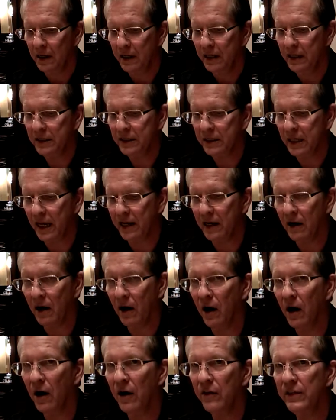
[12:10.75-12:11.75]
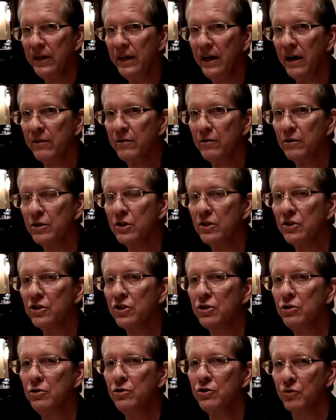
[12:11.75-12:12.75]
He's saying all the other
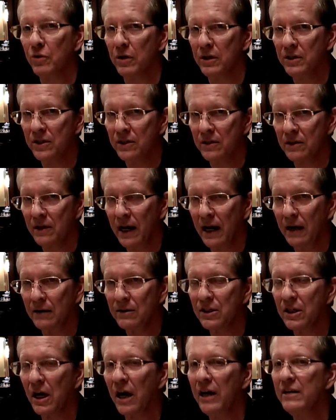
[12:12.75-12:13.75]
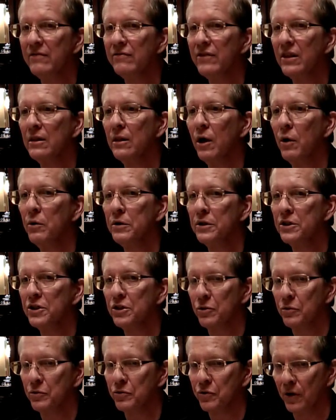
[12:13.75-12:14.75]
sutras outside of the Lotus
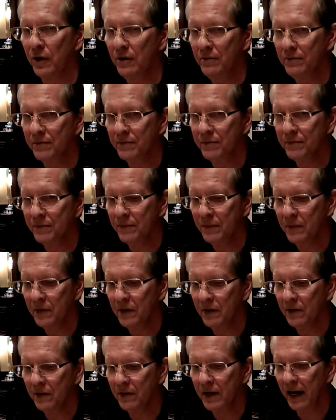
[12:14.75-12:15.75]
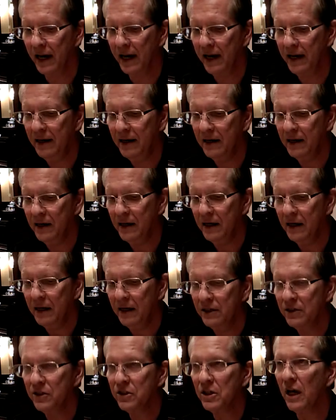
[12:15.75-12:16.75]
Sutra, Mm-hmm. okay,
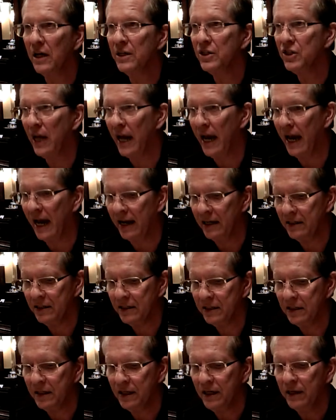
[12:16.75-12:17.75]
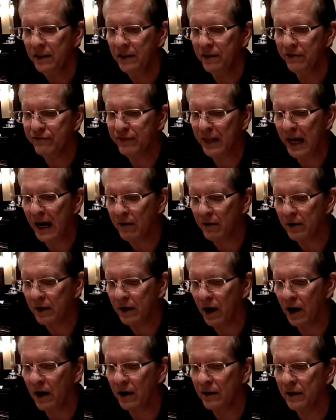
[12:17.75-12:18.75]
mm-hmm. such as the flower
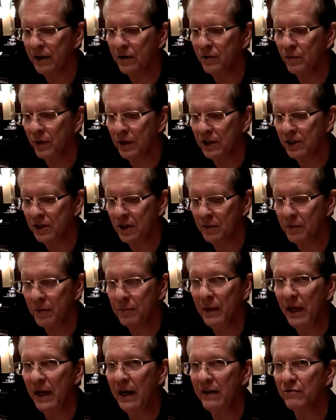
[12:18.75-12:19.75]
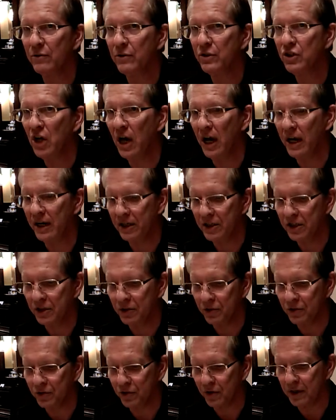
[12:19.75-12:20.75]
garland, wisdom, and Chana
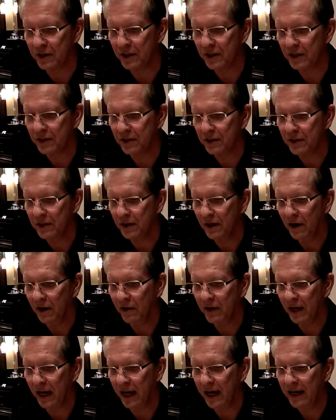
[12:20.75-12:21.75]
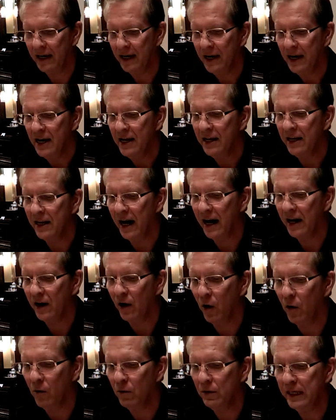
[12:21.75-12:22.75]
sutras, okay, mm-hmm. not
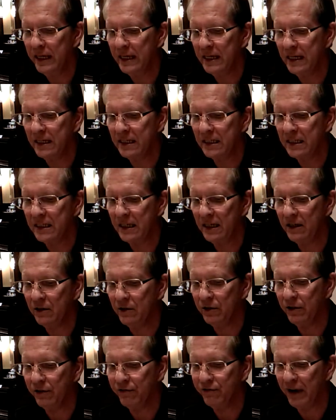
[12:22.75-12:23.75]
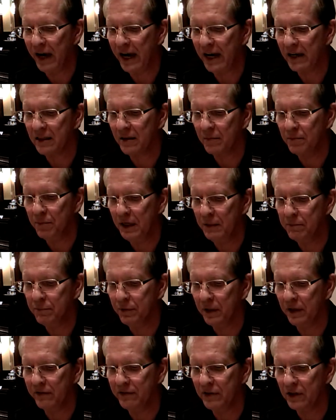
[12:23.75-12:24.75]
only conceal the fact that
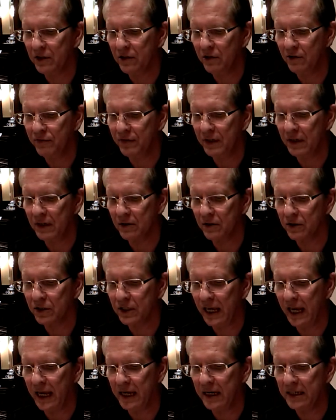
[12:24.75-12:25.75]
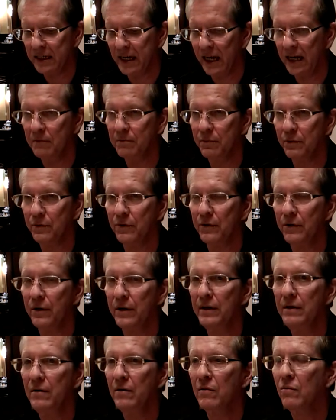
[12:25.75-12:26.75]
people of the two vehicles can attain
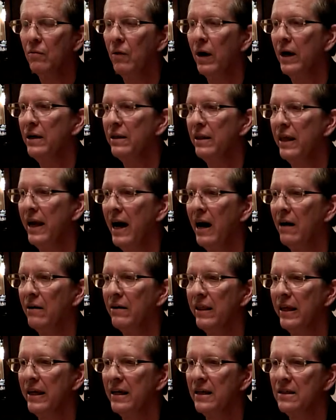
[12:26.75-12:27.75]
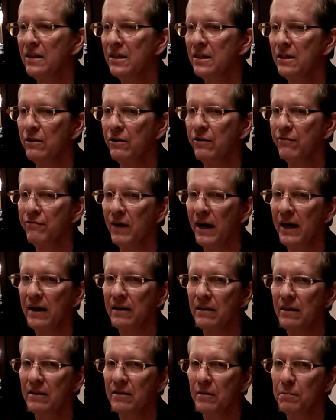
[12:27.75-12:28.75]
Buddhahood, why do they, how do they conceal the
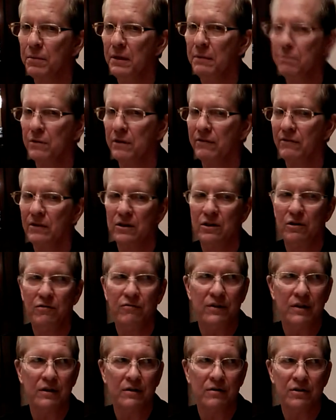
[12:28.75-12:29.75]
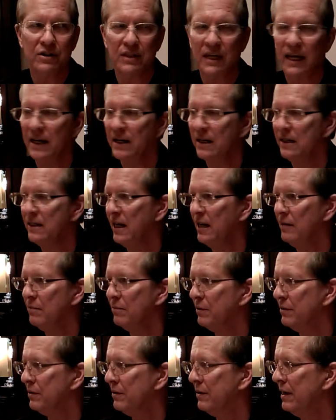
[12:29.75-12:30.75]
fact that the people of the two vehicles can attain
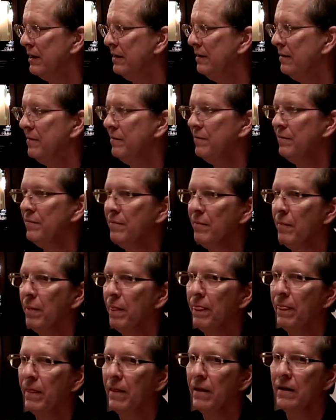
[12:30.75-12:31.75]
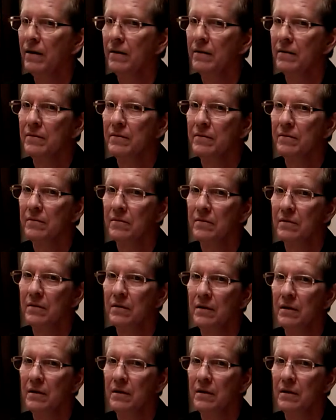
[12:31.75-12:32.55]
Buddhahood? Mm-hmm.